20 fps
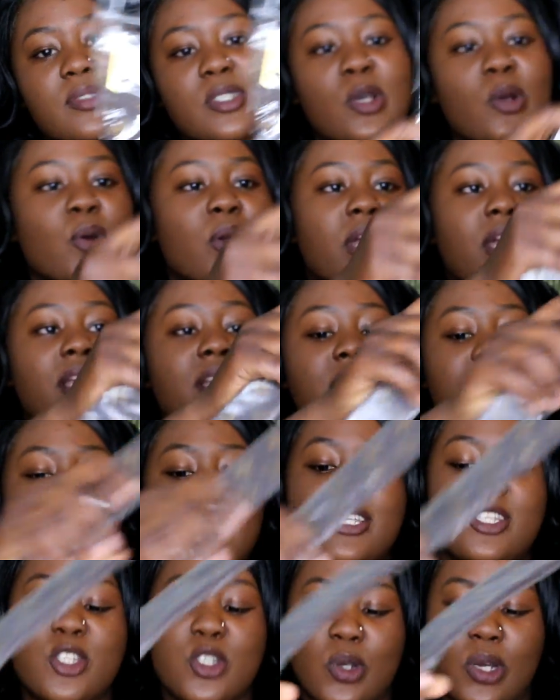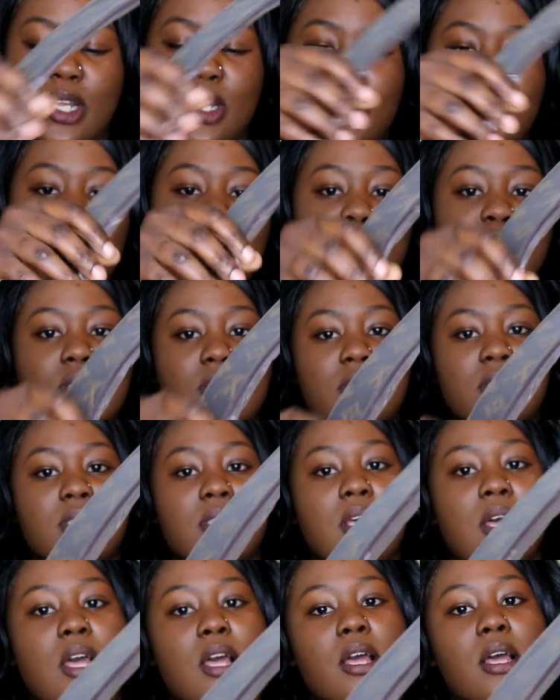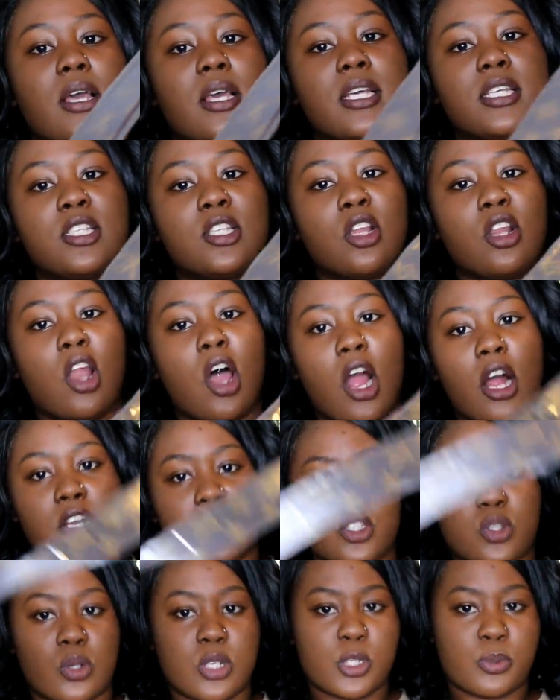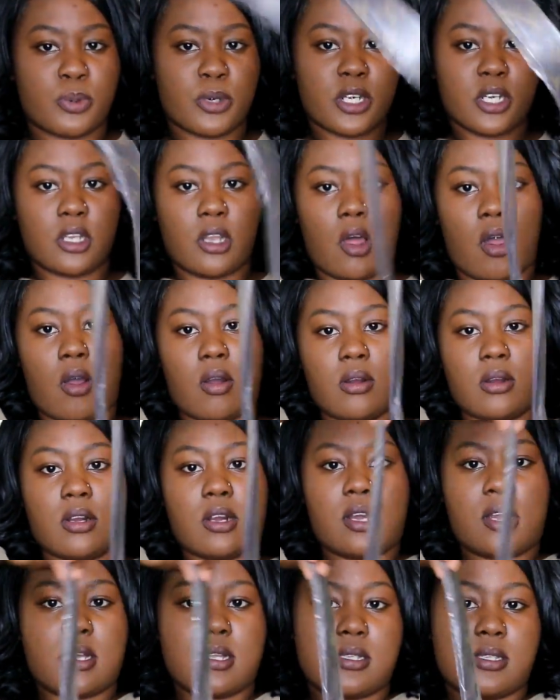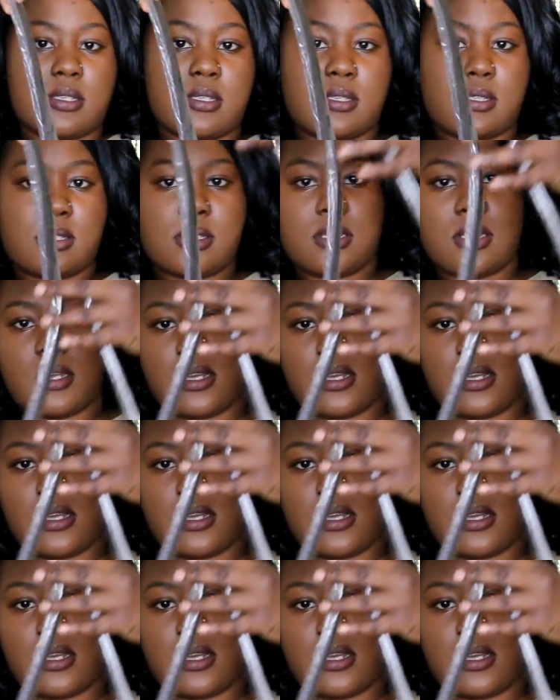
Okay, this joint looks, it's a large, so it's pretty long, because